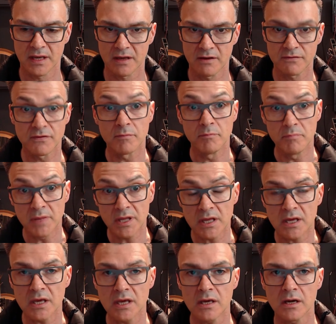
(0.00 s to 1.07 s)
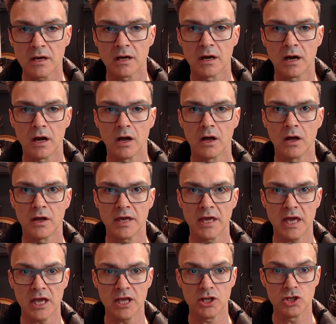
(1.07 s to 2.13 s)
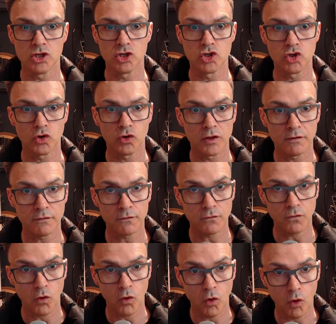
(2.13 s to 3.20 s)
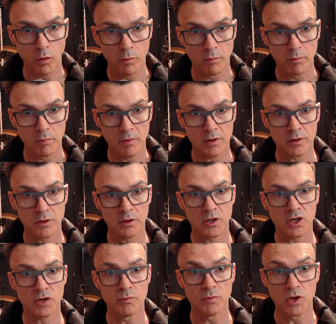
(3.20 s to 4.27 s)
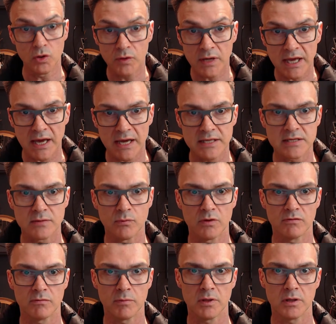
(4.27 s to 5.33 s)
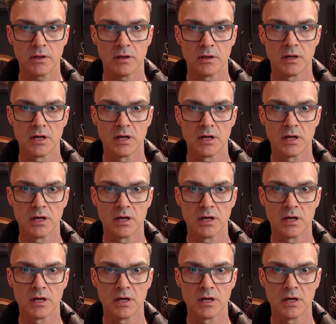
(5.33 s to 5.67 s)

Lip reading: For me, I enjoy the form communicating with me.